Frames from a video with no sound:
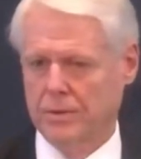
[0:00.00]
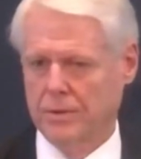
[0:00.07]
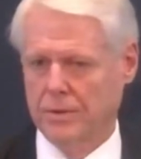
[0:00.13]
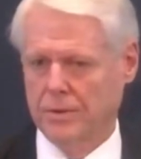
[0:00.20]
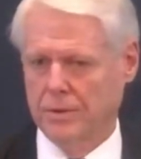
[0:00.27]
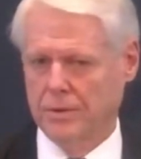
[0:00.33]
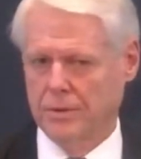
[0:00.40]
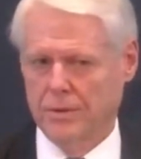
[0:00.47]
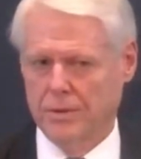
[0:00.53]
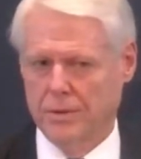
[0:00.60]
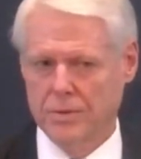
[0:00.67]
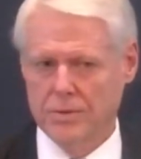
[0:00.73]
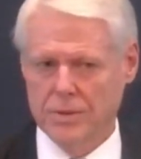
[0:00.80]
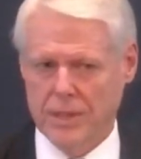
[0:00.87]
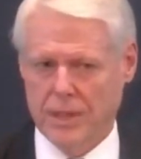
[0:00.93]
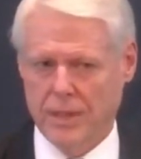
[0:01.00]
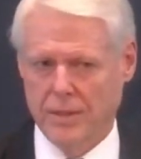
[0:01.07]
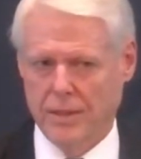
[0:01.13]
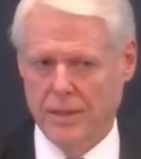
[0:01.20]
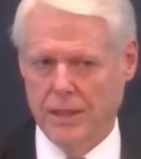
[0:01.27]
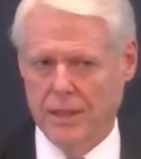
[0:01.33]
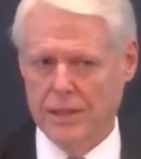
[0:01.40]
Knows that.
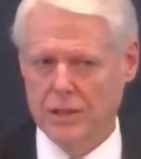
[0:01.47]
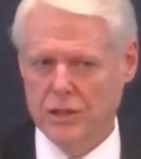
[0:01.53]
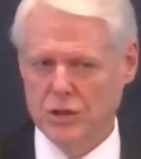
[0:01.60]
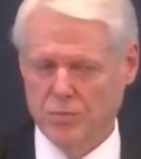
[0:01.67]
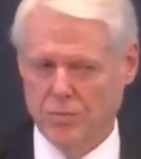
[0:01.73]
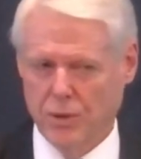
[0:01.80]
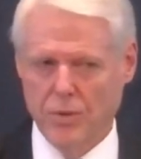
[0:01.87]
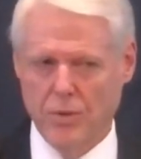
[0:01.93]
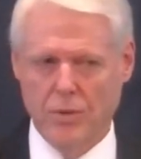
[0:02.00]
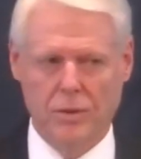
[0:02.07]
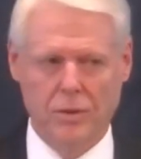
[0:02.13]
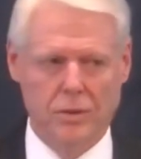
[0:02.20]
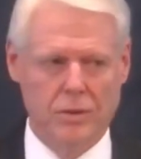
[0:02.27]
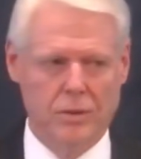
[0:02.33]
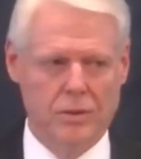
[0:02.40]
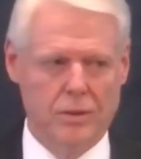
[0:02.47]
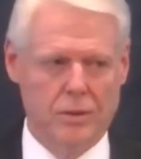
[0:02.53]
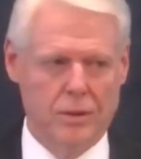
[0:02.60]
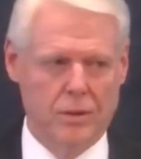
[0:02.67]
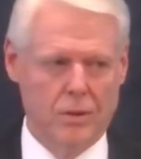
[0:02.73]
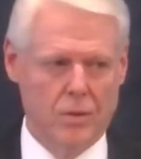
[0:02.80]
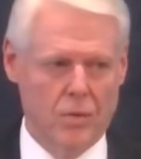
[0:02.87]
He spoke
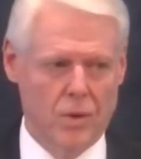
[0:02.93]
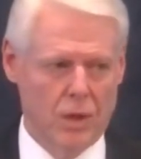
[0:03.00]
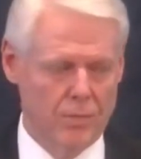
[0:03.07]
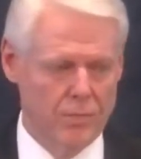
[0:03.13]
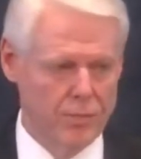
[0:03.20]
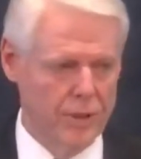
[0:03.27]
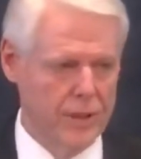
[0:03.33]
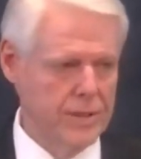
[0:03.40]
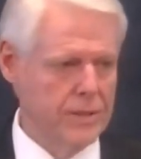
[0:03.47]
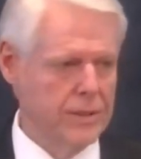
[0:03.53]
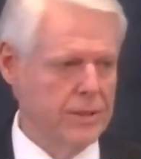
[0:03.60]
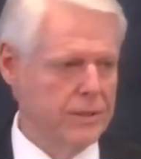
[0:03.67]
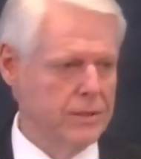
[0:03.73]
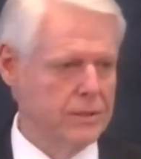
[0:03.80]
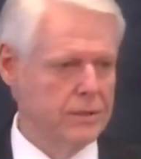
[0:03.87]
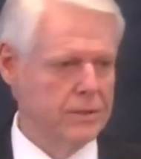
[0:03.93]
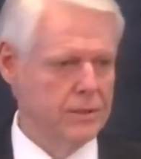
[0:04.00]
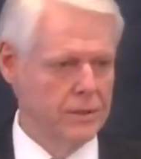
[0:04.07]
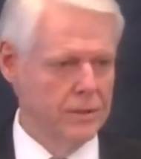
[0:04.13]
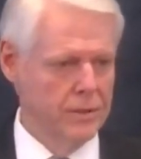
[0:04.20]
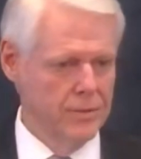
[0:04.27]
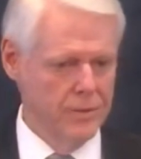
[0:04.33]
while present.
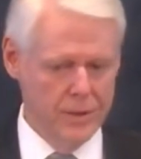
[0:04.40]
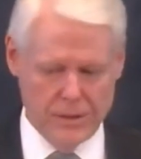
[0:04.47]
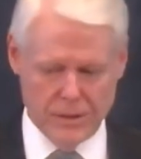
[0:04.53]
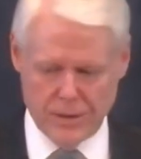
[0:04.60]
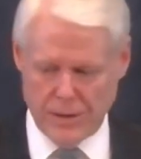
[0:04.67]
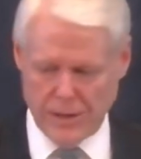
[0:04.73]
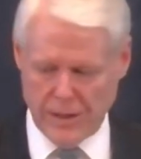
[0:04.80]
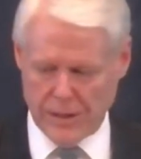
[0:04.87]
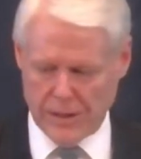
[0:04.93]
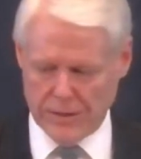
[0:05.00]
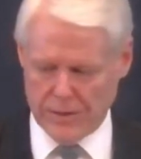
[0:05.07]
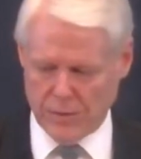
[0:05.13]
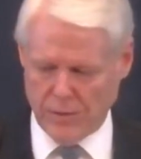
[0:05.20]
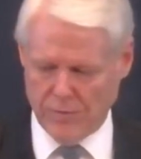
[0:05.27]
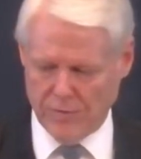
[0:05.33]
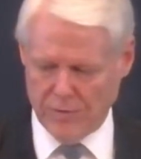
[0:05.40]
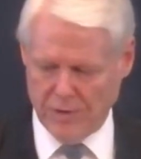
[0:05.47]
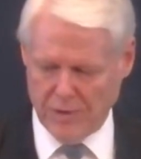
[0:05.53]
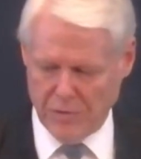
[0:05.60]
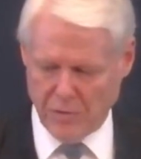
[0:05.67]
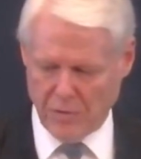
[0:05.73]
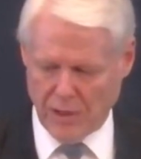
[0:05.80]
These things we have been in
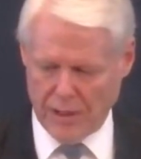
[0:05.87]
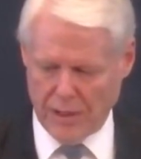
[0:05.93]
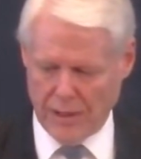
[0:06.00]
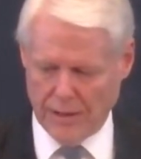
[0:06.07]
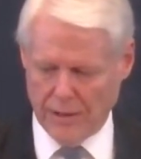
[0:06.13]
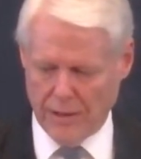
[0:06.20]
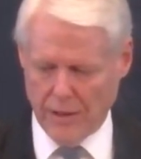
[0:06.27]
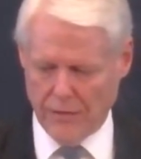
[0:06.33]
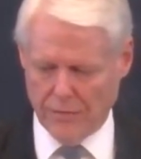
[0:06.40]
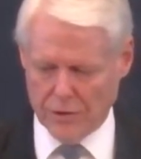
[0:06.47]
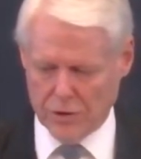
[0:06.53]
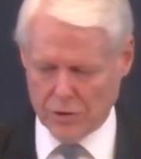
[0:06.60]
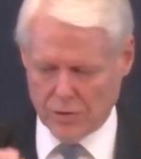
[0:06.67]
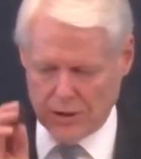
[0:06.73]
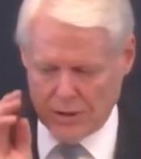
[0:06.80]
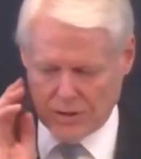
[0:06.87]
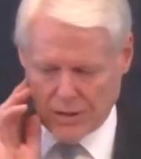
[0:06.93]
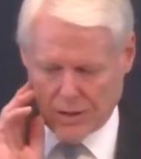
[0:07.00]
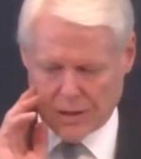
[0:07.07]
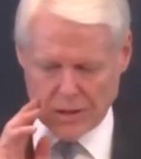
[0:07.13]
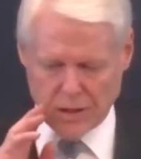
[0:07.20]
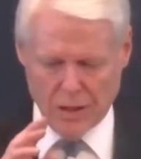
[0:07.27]
writing. Verse 26
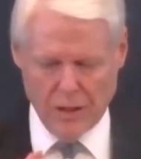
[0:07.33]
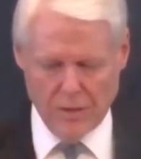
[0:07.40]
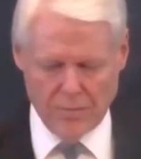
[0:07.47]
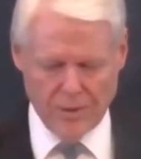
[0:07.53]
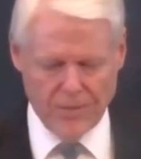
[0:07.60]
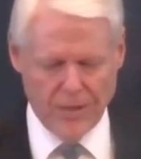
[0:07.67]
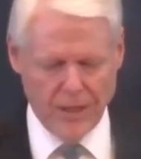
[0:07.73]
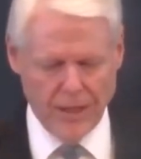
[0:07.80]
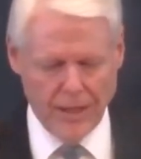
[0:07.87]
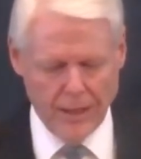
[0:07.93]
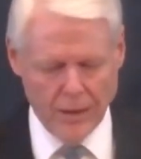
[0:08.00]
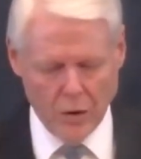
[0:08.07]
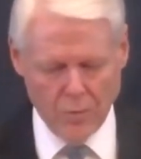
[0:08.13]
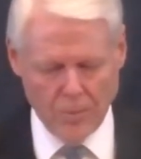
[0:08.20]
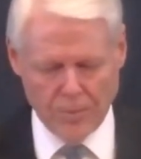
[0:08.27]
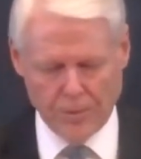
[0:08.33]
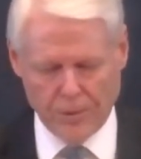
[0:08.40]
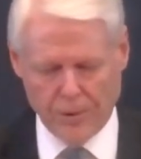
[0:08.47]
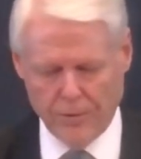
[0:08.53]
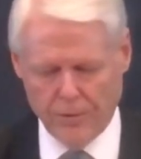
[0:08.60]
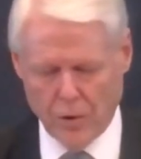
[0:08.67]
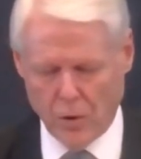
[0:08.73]
But the Helper, the
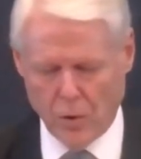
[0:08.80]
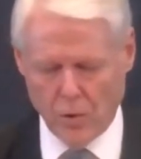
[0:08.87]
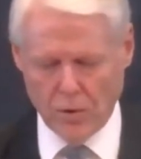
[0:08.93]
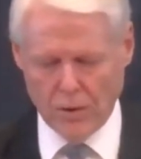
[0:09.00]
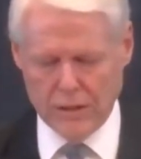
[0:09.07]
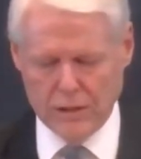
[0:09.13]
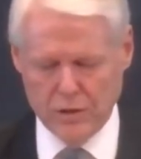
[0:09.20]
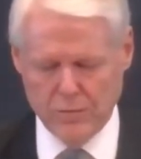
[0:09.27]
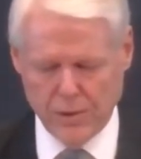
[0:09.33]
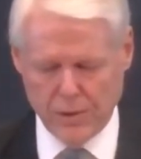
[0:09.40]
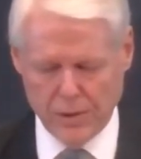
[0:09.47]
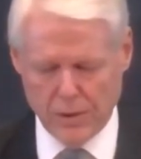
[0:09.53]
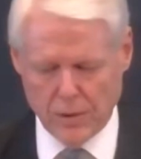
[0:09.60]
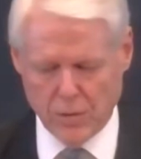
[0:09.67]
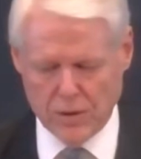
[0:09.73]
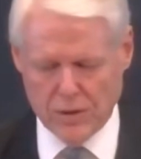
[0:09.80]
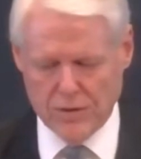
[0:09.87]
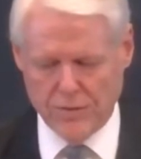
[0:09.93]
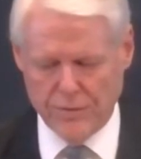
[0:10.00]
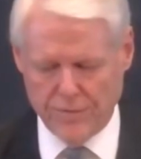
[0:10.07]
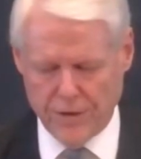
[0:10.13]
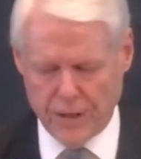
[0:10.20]
Holy Spirit, which the
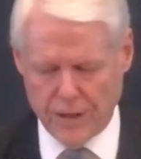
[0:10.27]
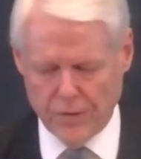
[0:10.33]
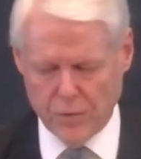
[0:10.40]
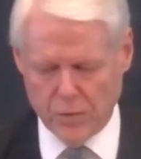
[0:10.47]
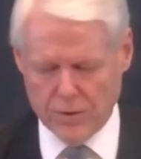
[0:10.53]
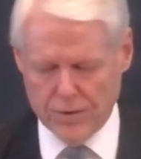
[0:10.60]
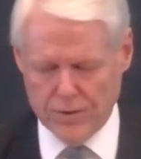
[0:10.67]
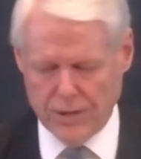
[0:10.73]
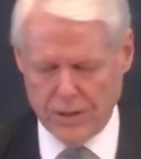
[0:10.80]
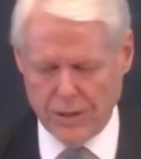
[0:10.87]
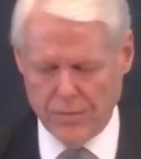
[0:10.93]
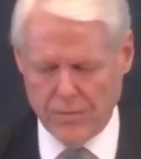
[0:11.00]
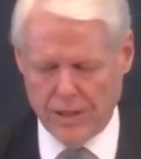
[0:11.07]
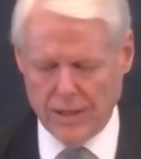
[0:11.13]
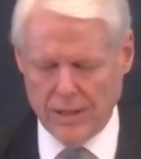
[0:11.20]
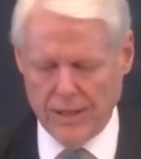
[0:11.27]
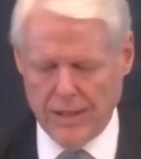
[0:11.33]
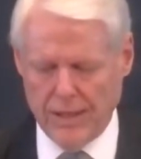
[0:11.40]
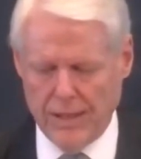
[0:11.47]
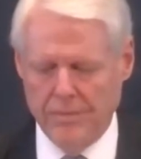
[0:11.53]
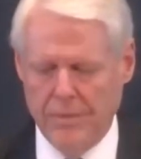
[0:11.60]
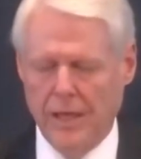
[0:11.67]
Father will send in my name,
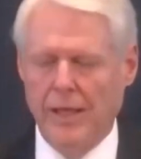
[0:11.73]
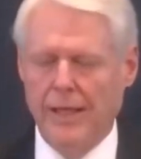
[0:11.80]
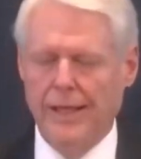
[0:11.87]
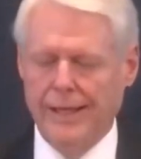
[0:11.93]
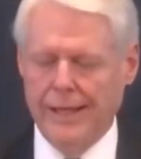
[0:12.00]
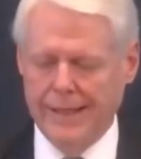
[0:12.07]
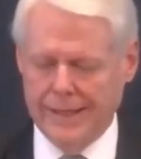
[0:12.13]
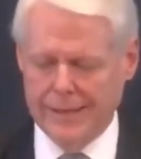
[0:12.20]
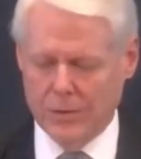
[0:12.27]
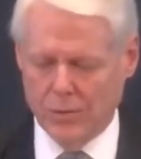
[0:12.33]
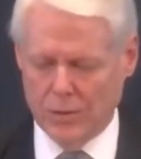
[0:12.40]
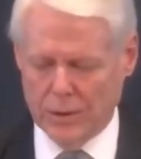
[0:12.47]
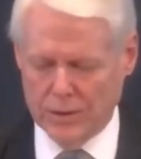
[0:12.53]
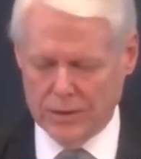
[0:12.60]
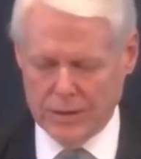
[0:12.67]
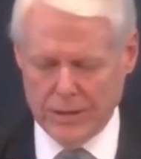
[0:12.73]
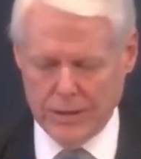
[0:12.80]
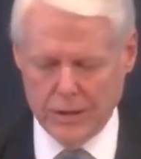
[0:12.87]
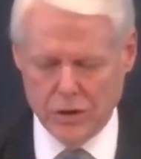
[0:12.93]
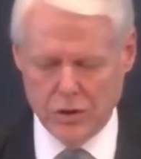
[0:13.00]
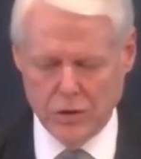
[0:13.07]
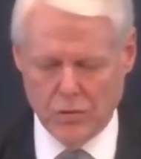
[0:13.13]
it will teach
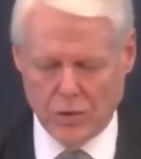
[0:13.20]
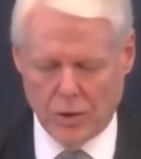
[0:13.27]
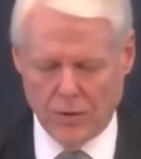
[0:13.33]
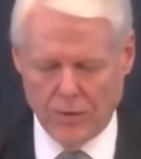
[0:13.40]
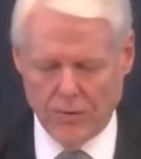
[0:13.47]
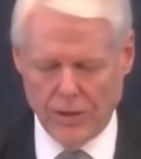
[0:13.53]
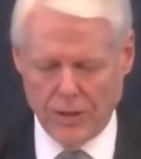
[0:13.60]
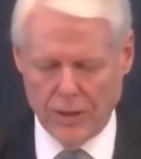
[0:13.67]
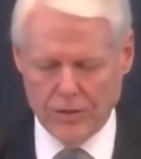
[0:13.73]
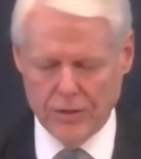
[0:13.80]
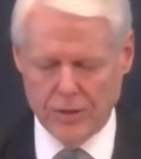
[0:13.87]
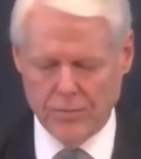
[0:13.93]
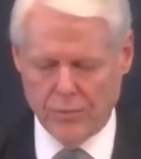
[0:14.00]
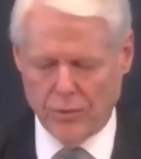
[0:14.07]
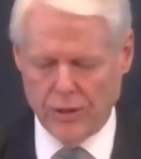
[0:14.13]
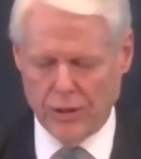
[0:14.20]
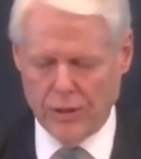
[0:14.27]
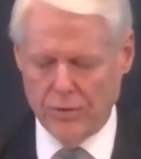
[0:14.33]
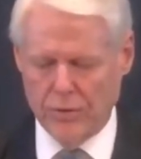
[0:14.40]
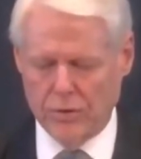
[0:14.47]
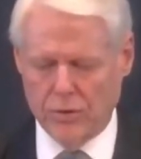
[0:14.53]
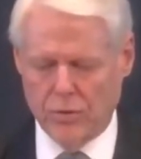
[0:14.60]
you all things and bring you
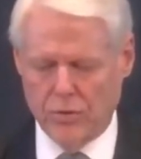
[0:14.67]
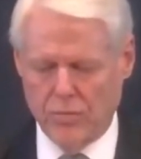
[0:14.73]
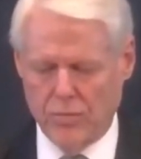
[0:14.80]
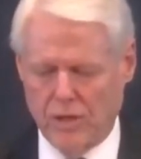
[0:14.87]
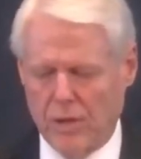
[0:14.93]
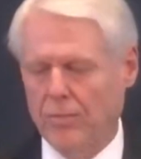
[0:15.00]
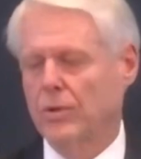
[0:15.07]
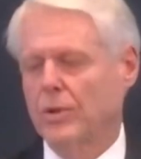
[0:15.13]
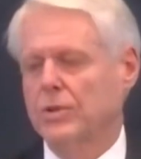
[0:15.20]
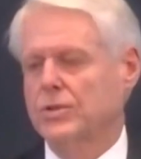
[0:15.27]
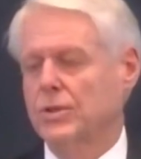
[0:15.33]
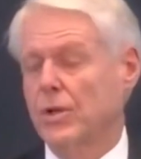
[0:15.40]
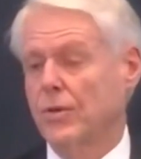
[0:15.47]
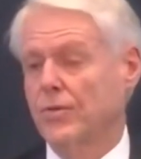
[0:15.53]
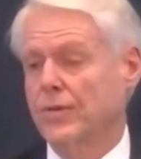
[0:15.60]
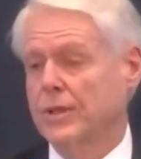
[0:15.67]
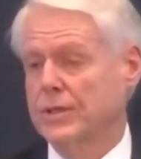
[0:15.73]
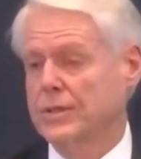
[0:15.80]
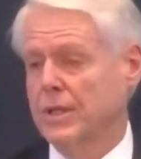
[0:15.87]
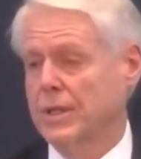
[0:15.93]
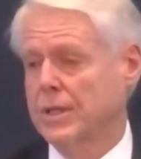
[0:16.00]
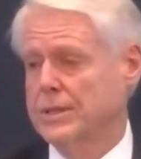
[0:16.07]
to remembrance all things that I
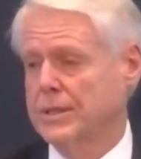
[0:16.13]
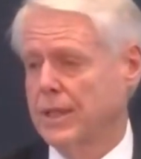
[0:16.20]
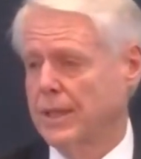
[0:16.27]
said.